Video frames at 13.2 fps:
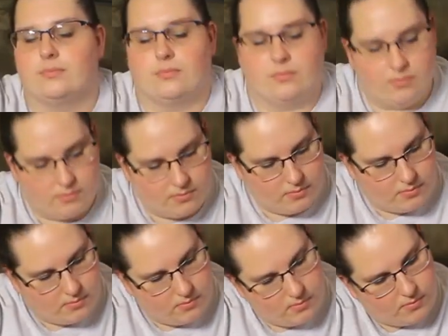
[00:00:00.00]

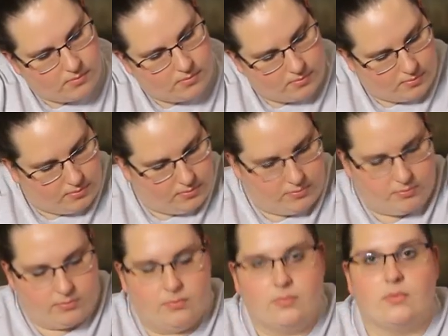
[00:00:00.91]

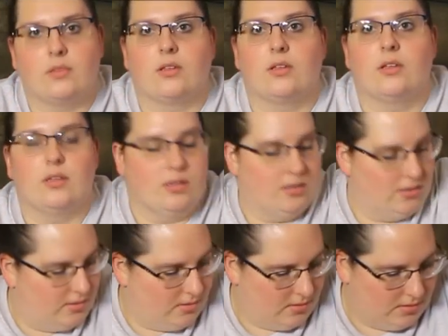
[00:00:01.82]

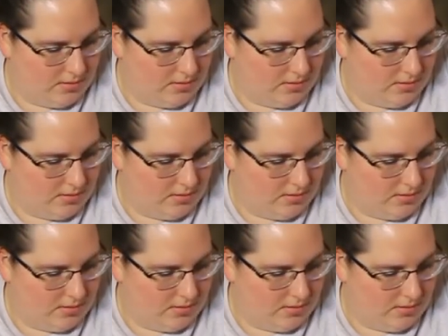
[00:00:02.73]
Nobody speaks.